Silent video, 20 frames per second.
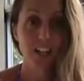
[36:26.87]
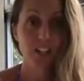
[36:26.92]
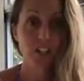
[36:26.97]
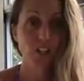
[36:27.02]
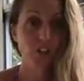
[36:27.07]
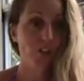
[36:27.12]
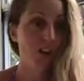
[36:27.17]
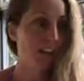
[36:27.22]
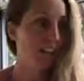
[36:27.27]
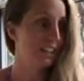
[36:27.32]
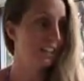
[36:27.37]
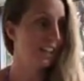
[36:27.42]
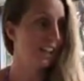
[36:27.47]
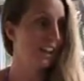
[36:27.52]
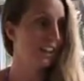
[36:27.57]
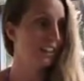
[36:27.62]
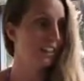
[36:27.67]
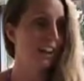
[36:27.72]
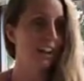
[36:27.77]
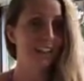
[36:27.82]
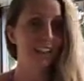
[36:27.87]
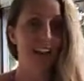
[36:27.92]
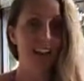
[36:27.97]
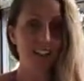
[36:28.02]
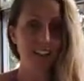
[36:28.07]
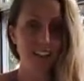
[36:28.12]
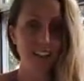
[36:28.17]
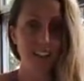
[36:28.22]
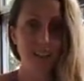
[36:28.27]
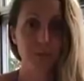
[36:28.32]
Do you reckon that
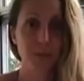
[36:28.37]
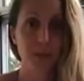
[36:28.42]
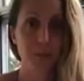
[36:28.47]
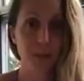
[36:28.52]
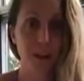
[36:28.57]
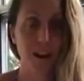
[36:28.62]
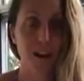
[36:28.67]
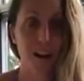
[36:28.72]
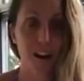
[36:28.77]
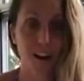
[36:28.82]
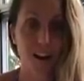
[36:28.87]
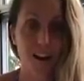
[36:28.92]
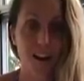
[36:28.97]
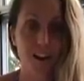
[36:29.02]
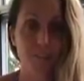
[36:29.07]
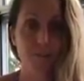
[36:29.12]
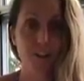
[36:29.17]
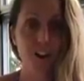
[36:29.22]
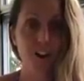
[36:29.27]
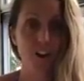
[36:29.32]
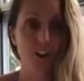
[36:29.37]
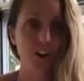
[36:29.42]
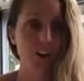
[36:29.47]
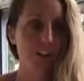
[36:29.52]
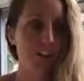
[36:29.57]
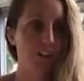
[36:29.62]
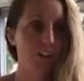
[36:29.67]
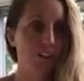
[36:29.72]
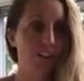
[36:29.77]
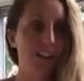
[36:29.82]
that's going to be a bit harder for her
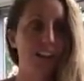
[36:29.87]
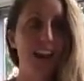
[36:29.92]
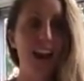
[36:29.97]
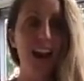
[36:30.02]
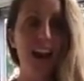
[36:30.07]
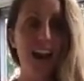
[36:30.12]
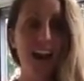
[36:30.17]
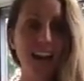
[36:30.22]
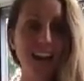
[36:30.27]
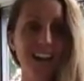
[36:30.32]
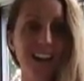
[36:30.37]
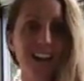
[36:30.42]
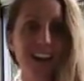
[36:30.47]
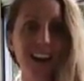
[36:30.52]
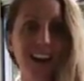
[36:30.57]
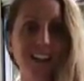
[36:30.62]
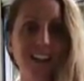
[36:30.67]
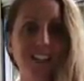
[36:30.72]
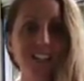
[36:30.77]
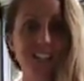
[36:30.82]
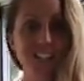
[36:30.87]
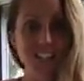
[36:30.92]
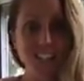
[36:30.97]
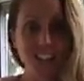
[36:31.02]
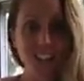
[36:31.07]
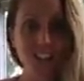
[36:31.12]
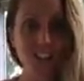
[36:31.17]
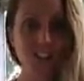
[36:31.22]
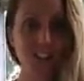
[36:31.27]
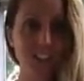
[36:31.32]
to go, hey guys, just
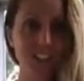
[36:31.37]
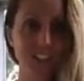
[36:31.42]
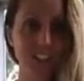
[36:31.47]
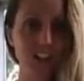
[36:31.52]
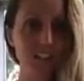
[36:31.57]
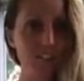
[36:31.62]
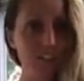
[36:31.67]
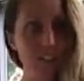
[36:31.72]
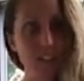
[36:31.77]
sell all your stuff